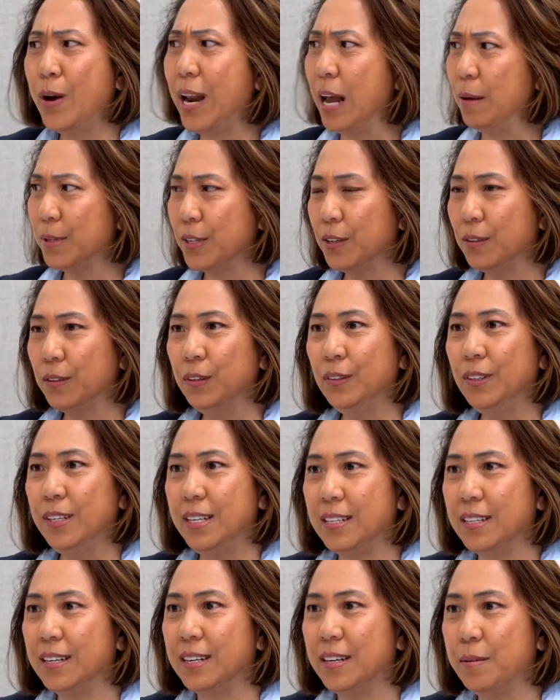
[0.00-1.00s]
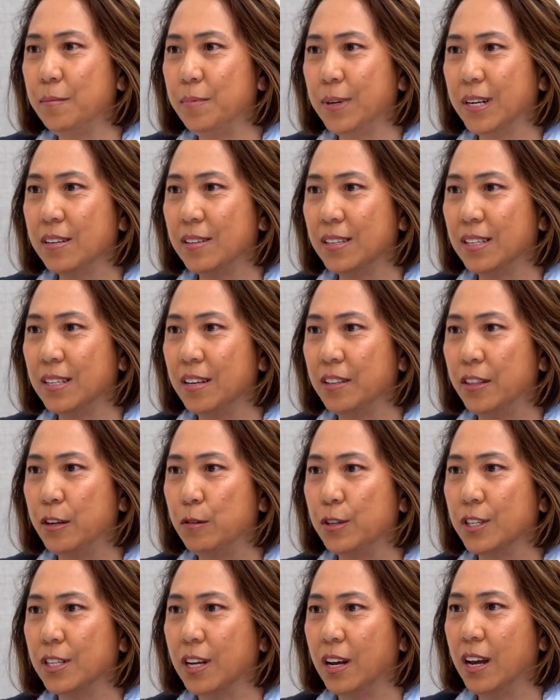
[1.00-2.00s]
Oh, it absolutely did because
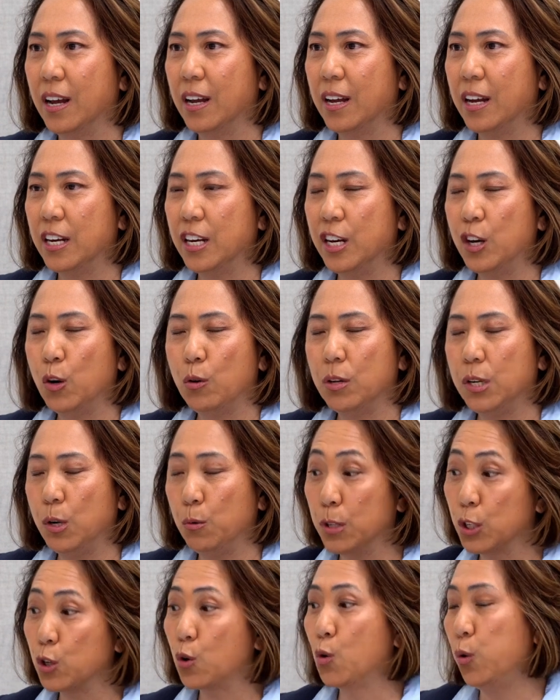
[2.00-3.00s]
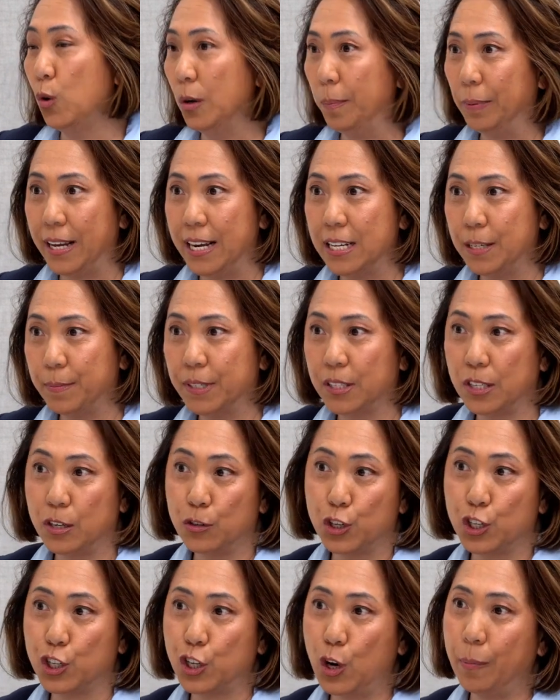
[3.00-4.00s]
there's, it was a cool place because
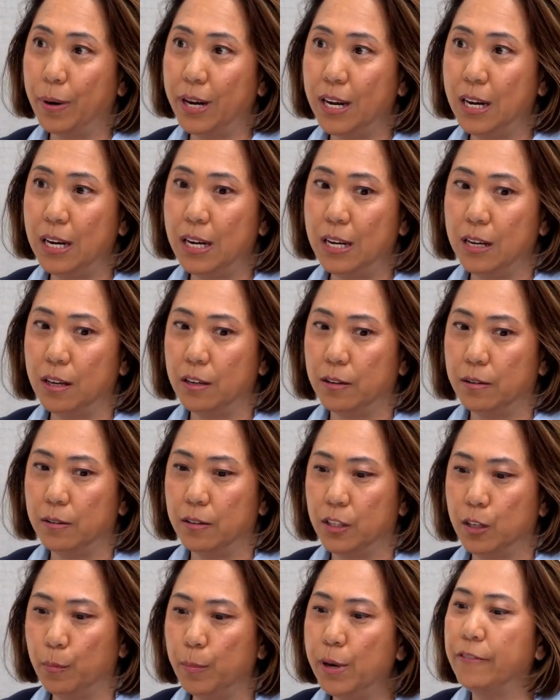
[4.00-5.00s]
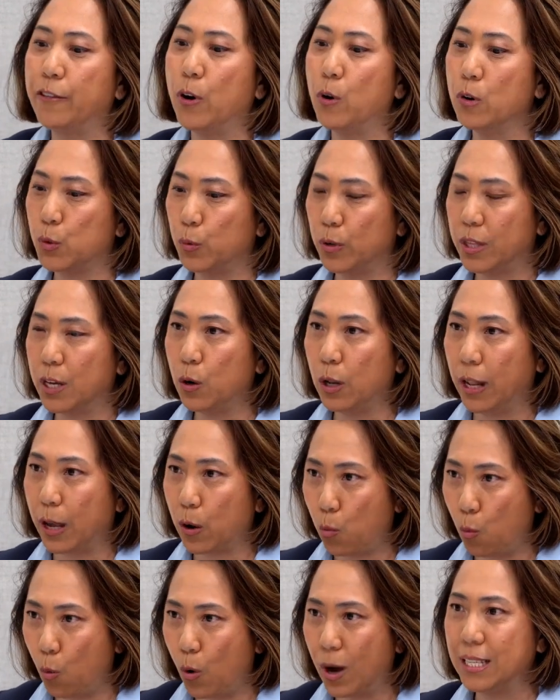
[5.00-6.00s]
there's so many folks within
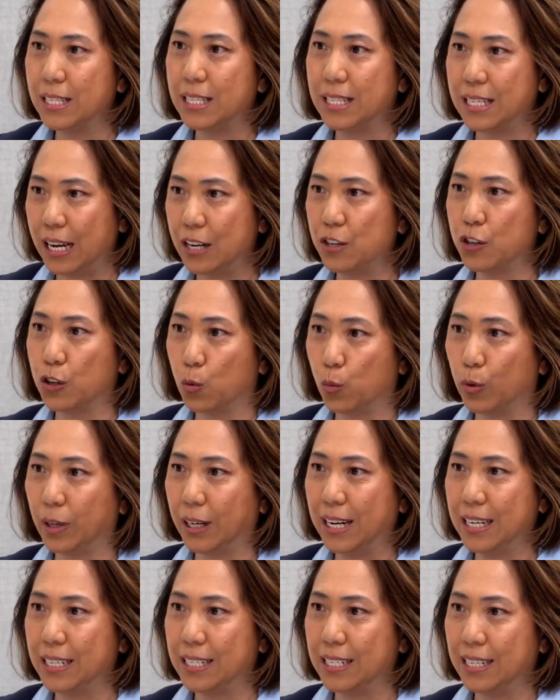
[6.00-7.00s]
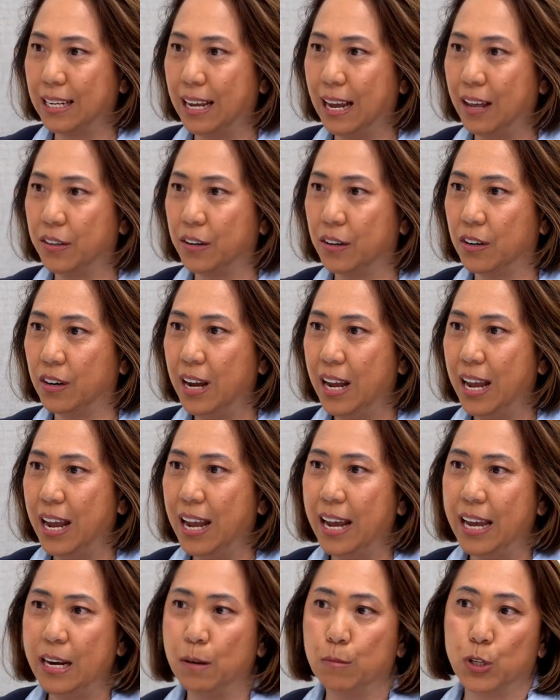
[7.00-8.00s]
like one center working together,
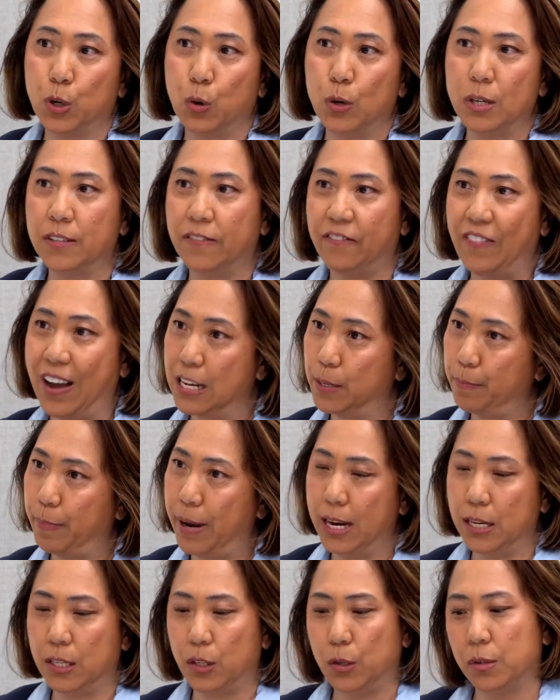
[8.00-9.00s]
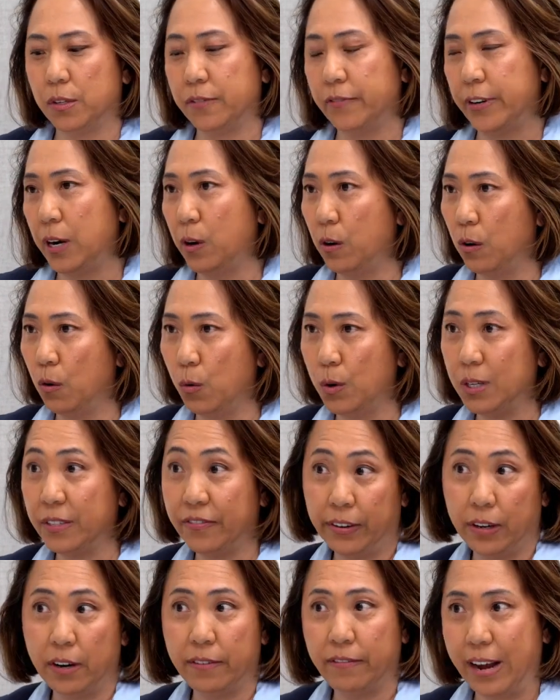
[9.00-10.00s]
and it was always fast paced. It was always
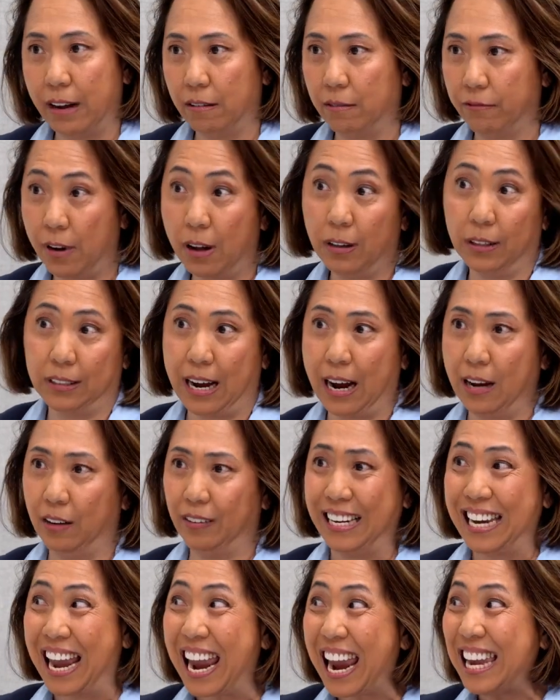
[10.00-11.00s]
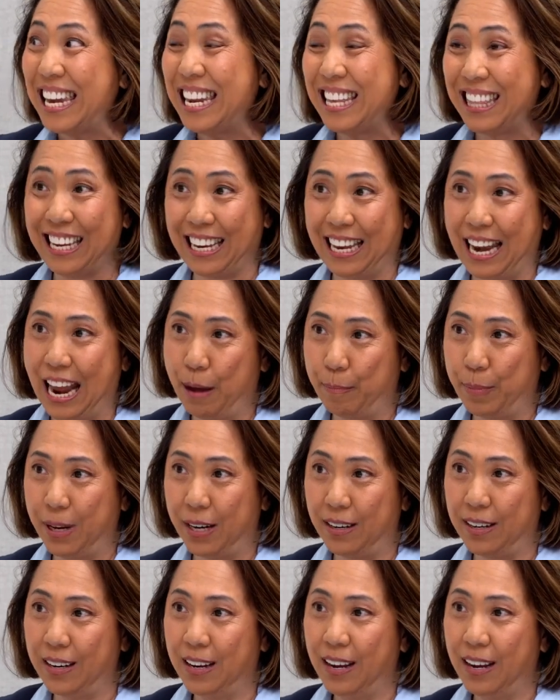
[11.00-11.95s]
very volatile, and anything can happen.